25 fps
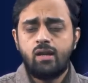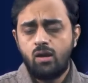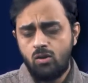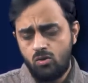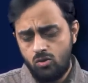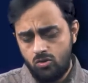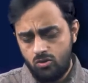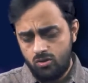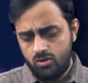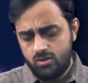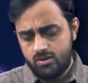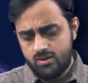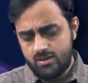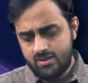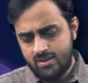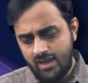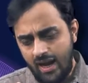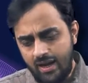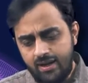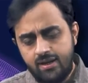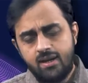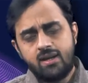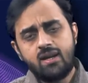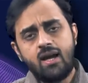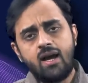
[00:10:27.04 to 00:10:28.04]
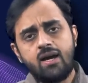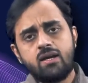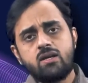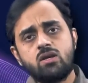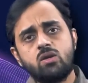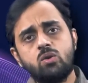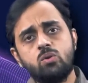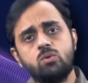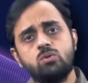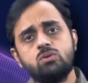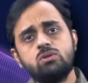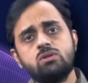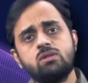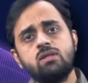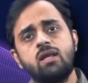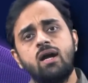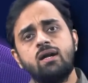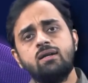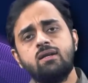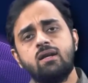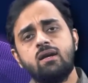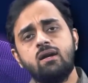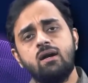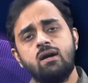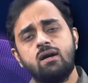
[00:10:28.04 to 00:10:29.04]
Now, Sandel argues
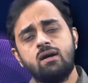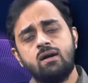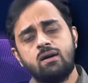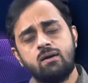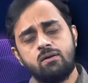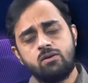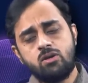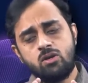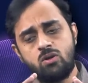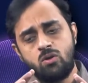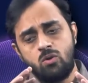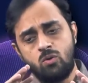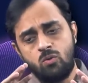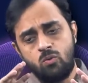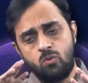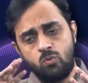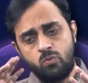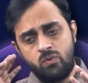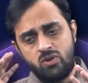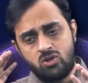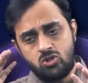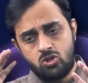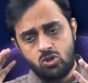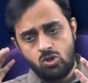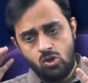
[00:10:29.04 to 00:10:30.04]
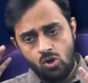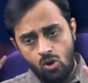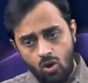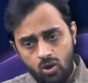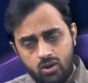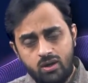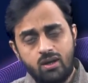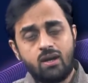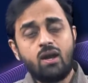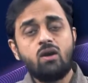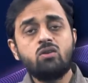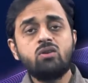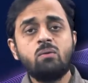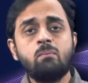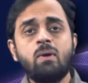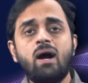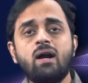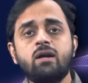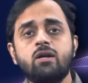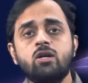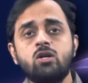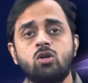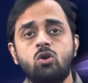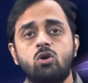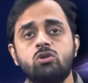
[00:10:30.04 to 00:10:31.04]
that uh, you know we should not allow the
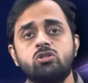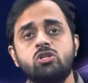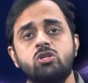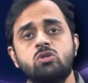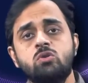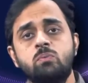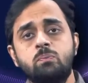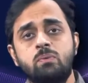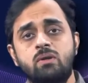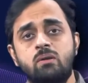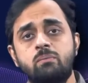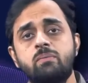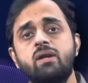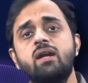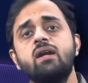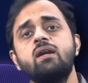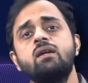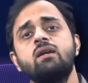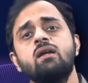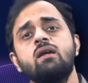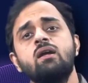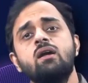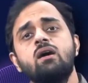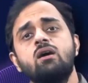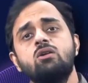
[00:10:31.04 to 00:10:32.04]
market logic to permeate